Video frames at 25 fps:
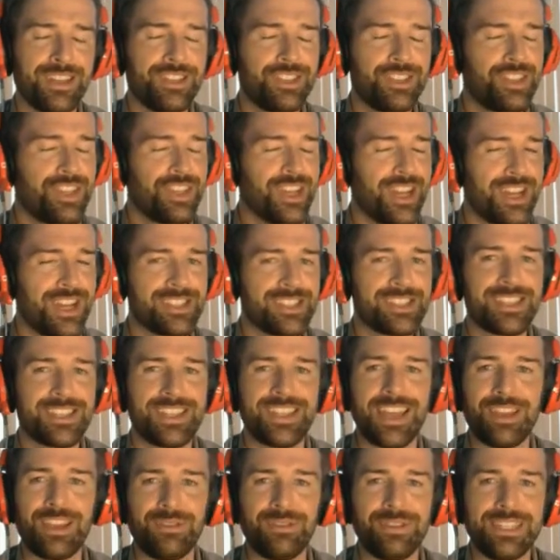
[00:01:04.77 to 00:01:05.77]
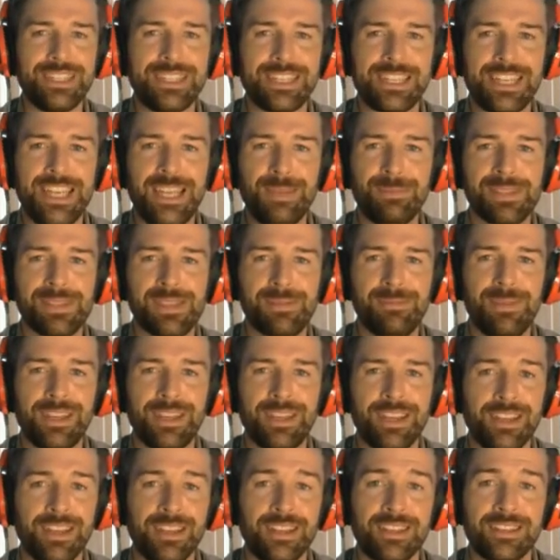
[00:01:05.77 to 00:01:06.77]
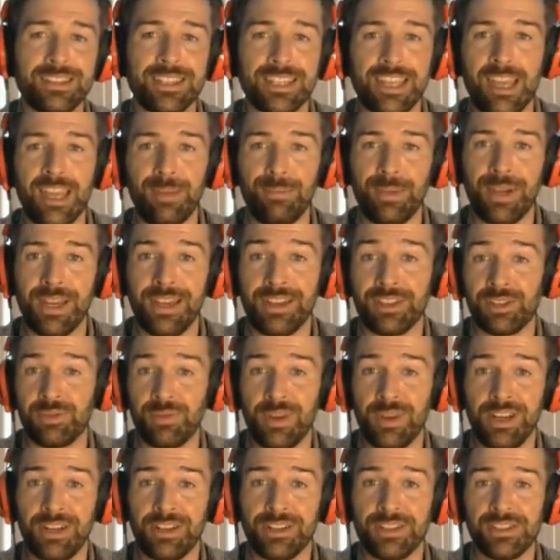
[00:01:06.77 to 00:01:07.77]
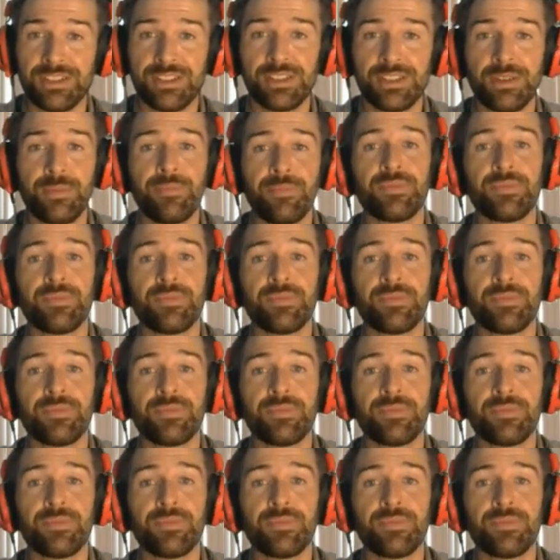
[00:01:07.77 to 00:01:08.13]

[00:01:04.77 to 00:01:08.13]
just that you need to keep submitting to KPIS Writers.